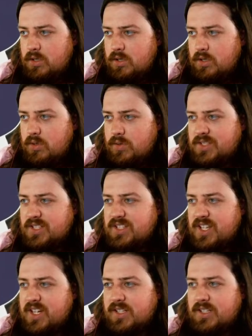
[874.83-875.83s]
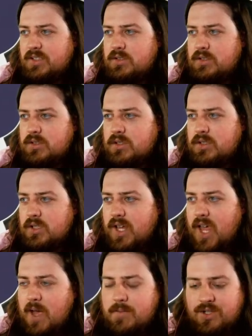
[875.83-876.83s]
Who is this lady?
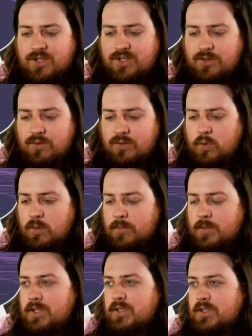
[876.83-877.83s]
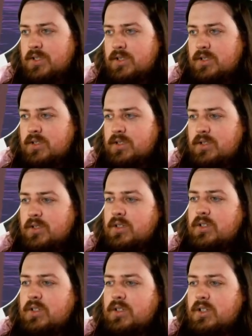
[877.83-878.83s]
Cabbage woman.
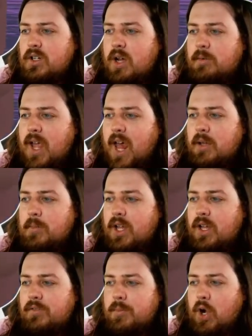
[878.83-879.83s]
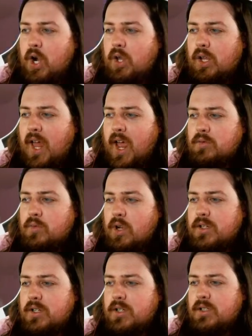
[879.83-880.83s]
I'm Caliba of the Pearl Clan.
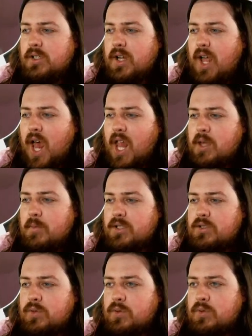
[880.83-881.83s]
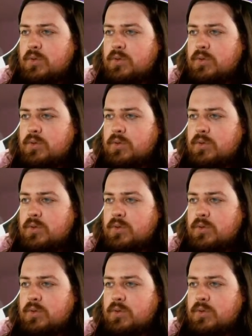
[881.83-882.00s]
Warden Caliba to you.